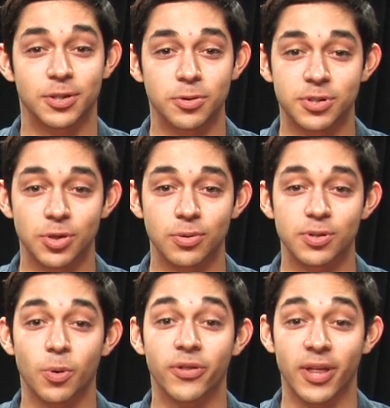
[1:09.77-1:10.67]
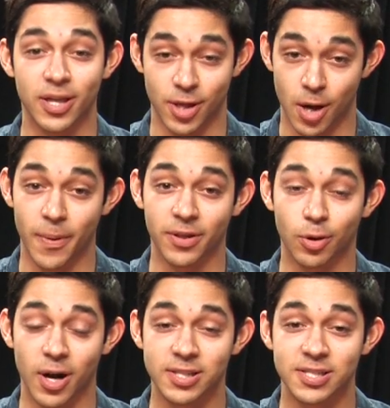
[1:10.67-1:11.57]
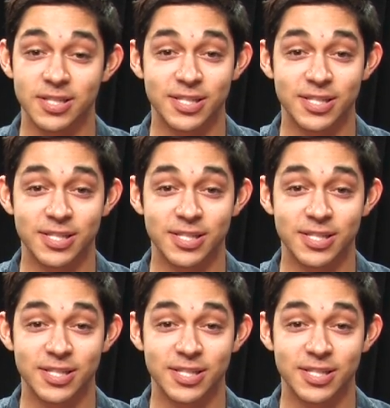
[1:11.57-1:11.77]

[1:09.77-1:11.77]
Duke students what they thought about the crisis in